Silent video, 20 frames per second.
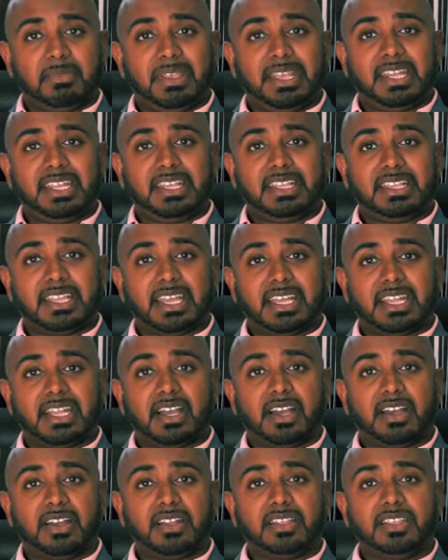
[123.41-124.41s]
meaning that
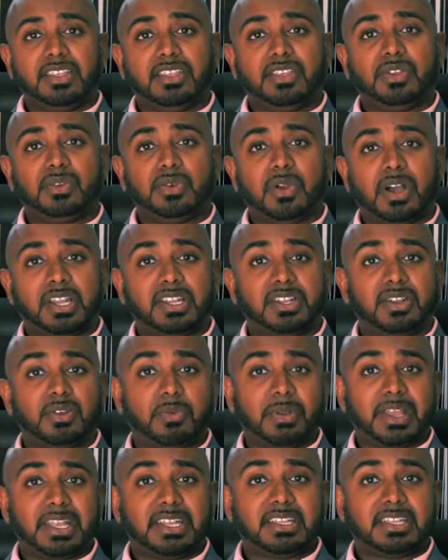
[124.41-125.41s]
you
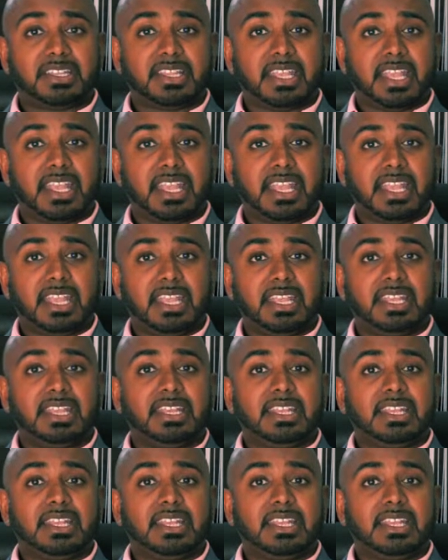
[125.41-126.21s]
underwent an